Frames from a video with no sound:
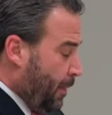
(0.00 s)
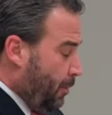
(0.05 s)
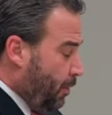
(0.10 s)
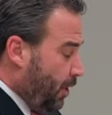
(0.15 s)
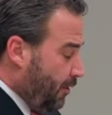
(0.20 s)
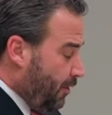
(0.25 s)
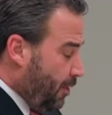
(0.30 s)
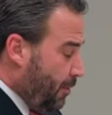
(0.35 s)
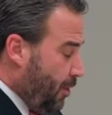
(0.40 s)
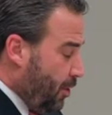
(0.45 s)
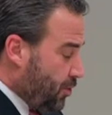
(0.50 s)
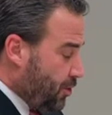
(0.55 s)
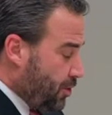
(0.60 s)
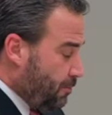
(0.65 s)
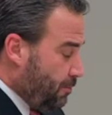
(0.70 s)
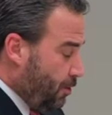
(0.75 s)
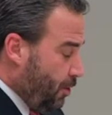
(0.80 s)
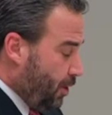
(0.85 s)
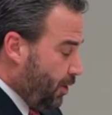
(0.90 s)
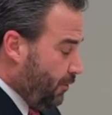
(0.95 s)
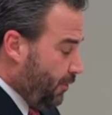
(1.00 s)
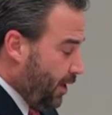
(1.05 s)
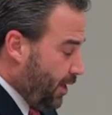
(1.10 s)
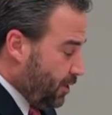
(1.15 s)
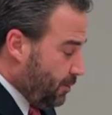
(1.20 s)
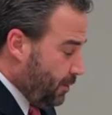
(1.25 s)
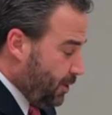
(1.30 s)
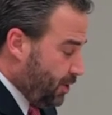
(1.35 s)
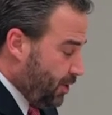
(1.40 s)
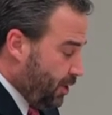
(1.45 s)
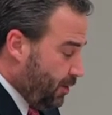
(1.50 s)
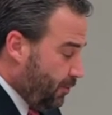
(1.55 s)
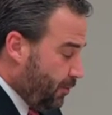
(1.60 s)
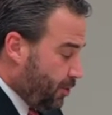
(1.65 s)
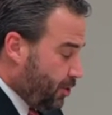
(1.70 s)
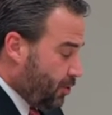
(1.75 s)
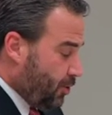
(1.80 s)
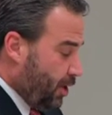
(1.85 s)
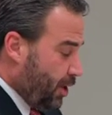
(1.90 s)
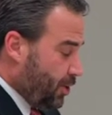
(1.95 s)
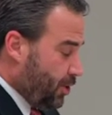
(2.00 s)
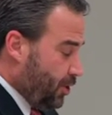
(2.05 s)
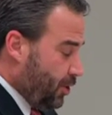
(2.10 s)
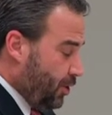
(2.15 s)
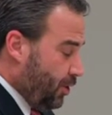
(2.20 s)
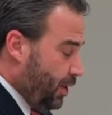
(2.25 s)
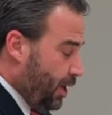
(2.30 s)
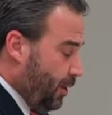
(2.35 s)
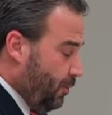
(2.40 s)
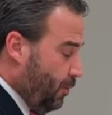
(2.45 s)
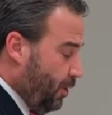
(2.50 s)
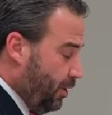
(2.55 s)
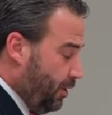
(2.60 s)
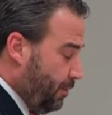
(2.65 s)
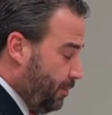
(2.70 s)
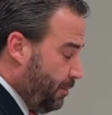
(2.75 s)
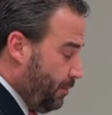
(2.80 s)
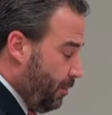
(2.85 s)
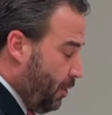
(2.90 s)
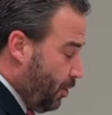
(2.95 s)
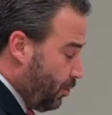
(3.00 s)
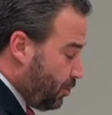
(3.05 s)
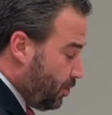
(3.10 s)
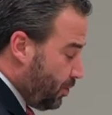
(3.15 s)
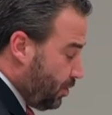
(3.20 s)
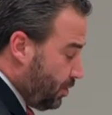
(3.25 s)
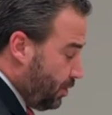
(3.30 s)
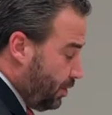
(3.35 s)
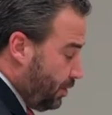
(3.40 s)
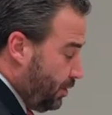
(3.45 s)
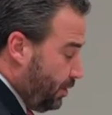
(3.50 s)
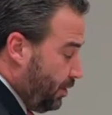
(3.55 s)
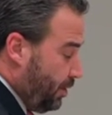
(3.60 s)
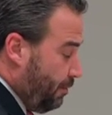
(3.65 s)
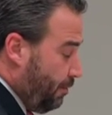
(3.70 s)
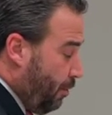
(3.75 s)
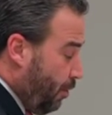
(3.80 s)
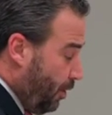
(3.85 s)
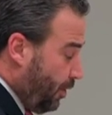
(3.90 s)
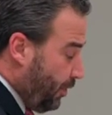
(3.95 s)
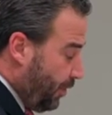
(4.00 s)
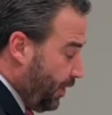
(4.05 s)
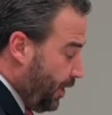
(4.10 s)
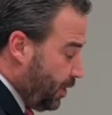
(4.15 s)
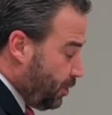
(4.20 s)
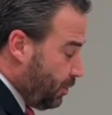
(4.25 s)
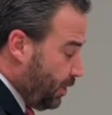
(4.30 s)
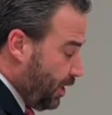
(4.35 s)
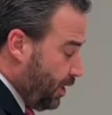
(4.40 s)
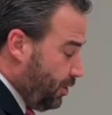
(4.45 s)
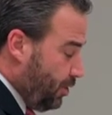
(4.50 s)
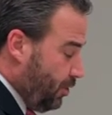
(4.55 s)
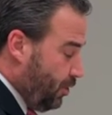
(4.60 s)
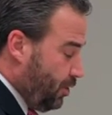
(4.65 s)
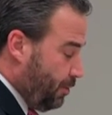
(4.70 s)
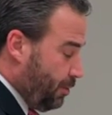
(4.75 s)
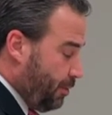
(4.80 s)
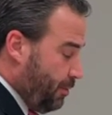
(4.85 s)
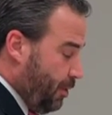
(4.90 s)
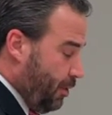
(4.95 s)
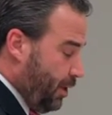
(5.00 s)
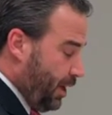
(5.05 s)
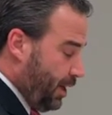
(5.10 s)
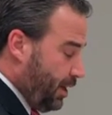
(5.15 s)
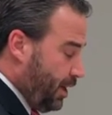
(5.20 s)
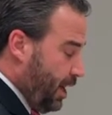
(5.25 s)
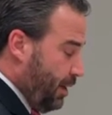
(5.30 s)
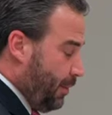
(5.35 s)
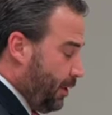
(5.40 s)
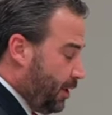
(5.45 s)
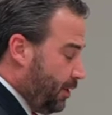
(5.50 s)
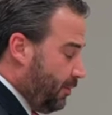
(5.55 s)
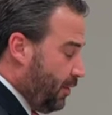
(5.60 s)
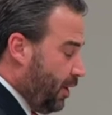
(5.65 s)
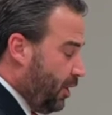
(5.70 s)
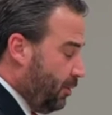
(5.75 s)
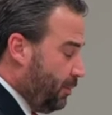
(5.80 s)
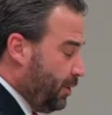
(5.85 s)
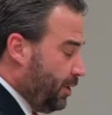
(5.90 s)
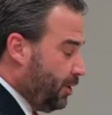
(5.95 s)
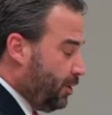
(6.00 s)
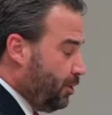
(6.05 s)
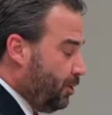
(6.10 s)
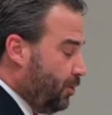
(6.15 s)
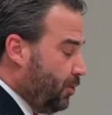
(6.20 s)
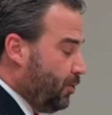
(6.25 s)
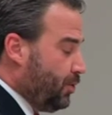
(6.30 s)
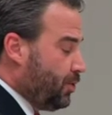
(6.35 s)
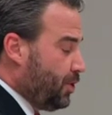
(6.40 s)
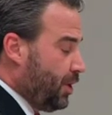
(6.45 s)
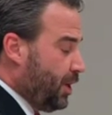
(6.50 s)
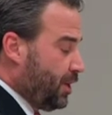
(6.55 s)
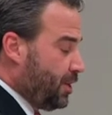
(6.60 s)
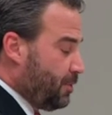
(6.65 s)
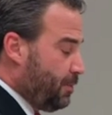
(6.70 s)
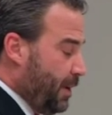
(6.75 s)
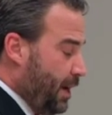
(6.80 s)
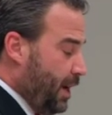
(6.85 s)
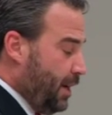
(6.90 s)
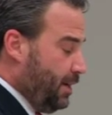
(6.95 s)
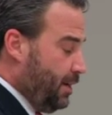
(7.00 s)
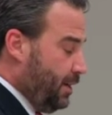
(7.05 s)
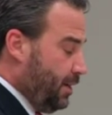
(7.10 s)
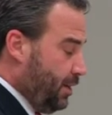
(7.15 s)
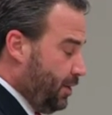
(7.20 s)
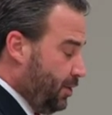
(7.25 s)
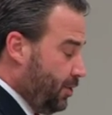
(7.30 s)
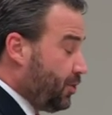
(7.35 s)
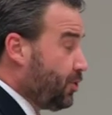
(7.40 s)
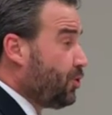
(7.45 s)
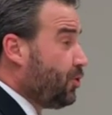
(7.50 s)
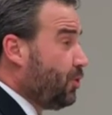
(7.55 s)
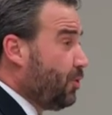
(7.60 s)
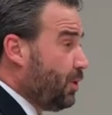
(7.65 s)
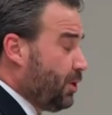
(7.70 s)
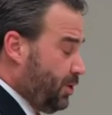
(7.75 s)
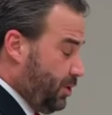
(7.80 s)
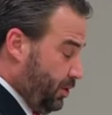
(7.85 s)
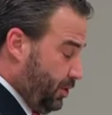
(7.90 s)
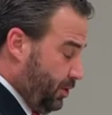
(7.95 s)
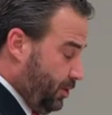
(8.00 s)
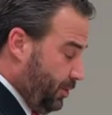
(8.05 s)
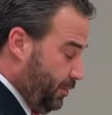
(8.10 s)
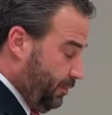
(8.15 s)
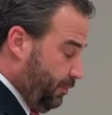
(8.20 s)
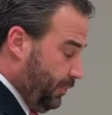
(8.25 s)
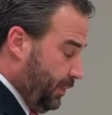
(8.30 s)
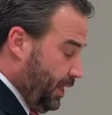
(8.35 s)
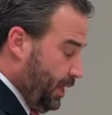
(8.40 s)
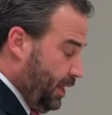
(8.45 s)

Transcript: One of our most important investments in infrastructure and one of the most important things we can do to promote economic development includes expanding the sewer system.